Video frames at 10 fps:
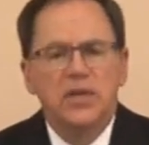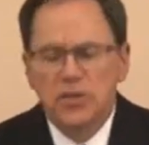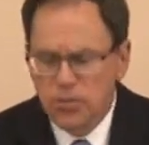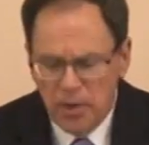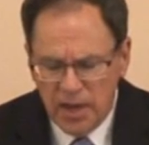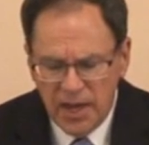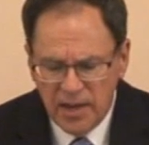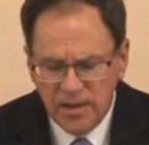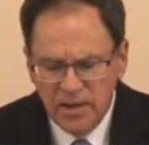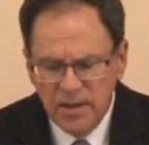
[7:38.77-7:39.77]
Israel
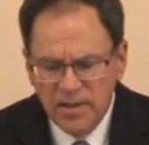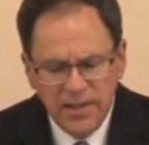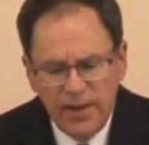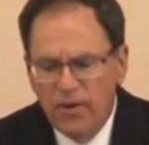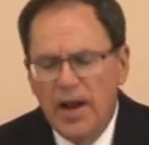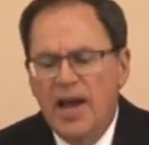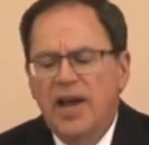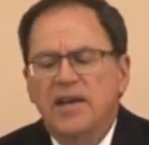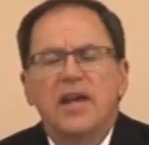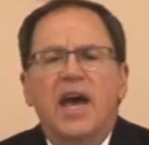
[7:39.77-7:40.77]
had never
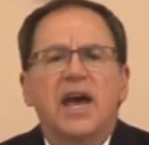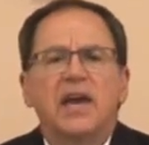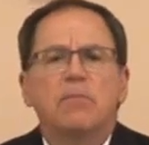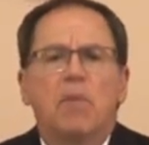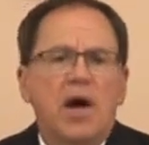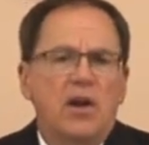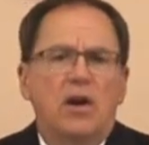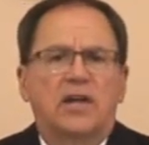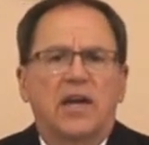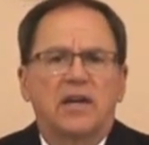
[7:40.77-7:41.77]
had a
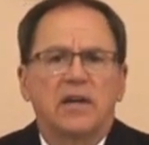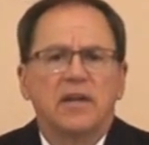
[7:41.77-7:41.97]
monarchy